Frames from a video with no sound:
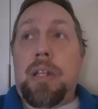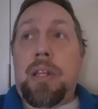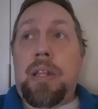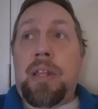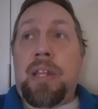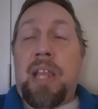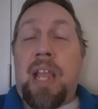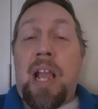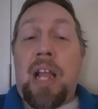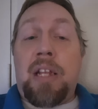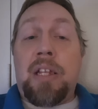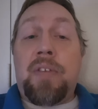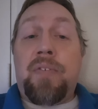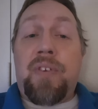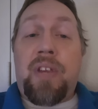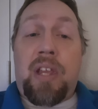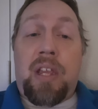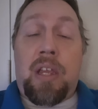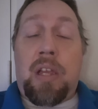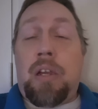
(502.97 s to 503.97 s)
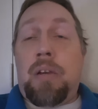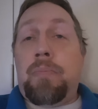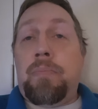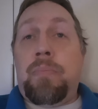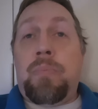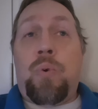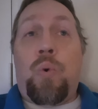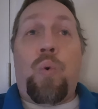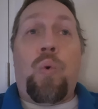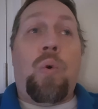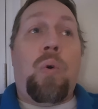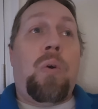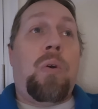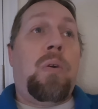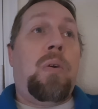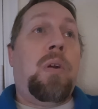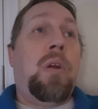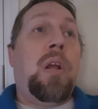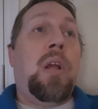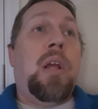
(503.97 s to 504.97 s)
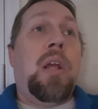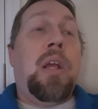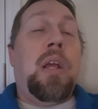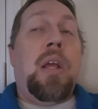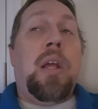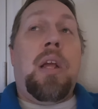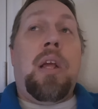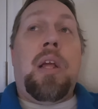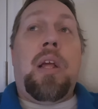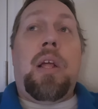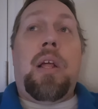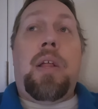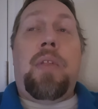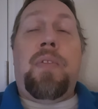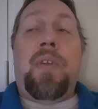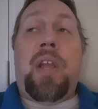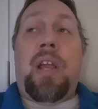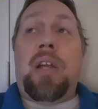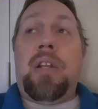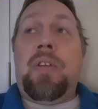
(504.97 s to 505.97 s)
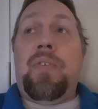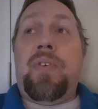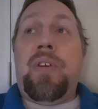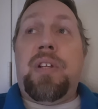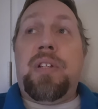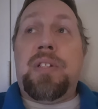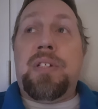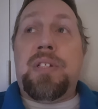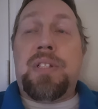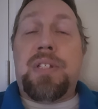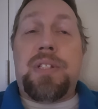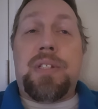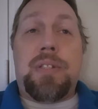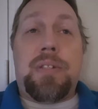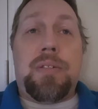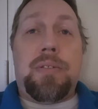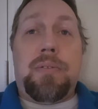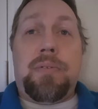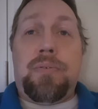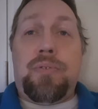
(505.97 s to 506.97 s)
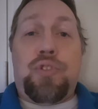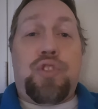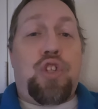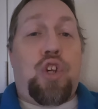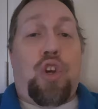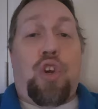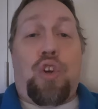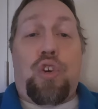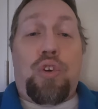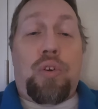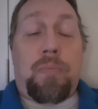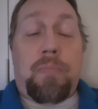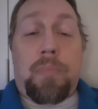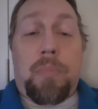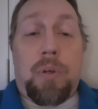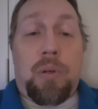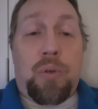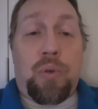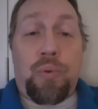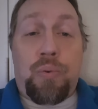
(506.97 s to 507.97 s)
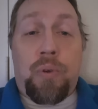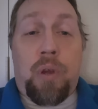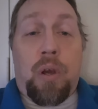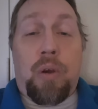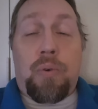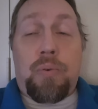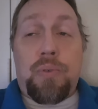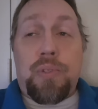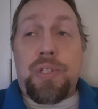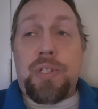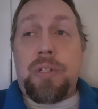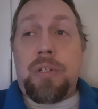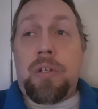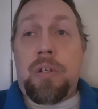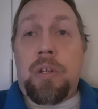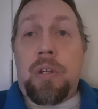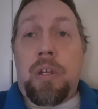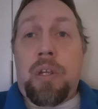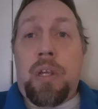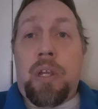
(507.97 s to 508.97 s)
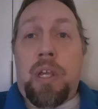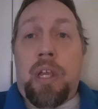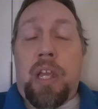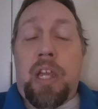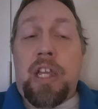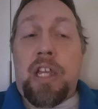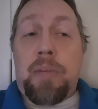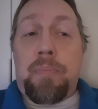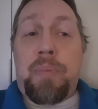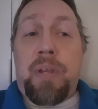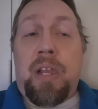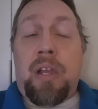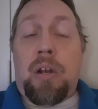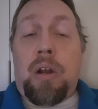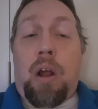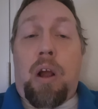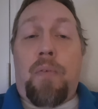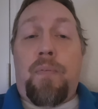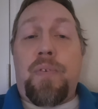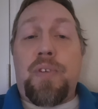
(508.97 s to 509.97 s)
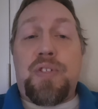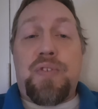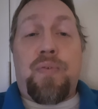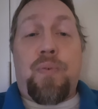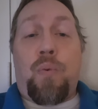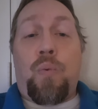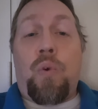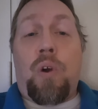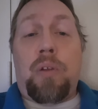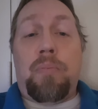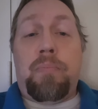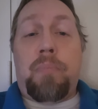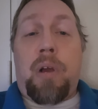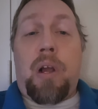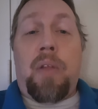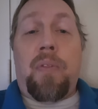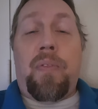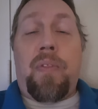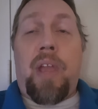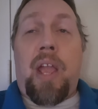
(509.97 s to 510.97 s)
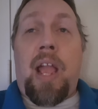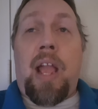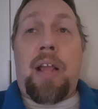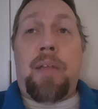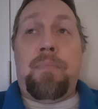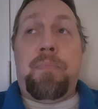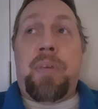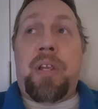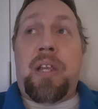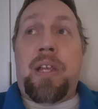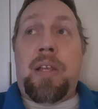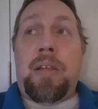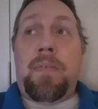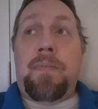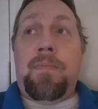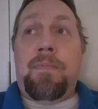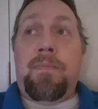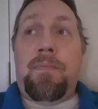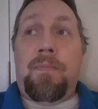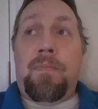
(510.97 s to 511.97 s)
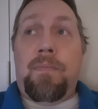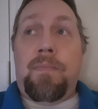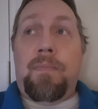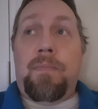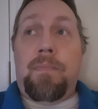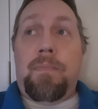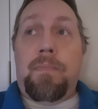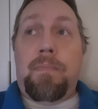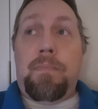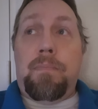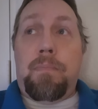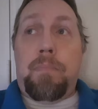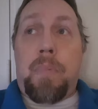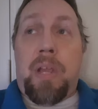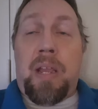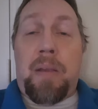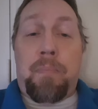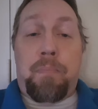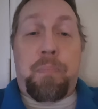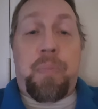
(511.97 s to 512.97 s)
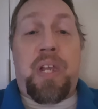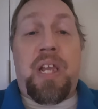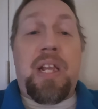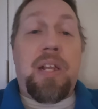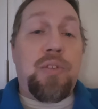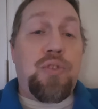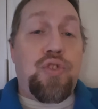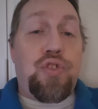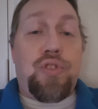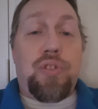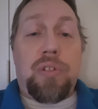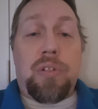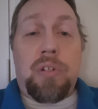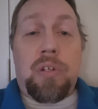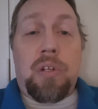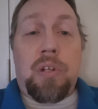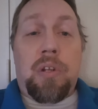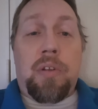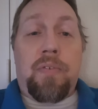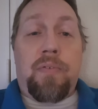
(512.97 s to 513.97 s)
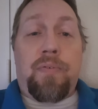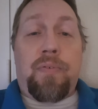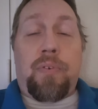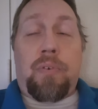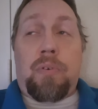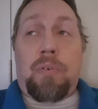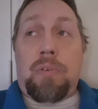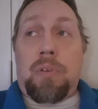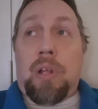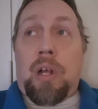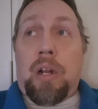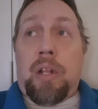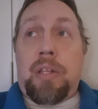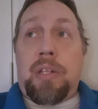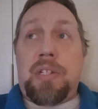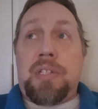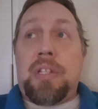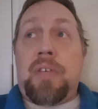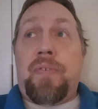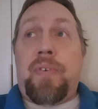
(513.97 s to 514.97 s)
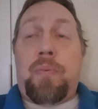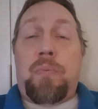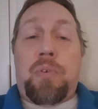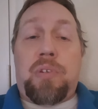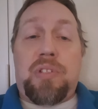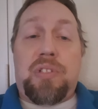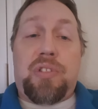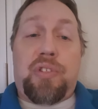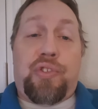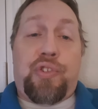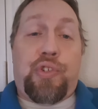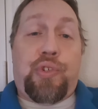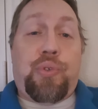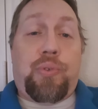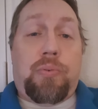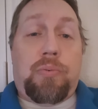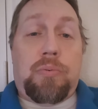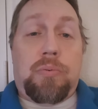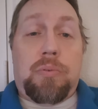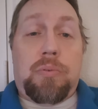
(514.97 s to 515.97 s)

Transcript: the end of him or the end of his term. Who knows? He could be in office for one month and be impeached for a lot of the stuff he wants to do.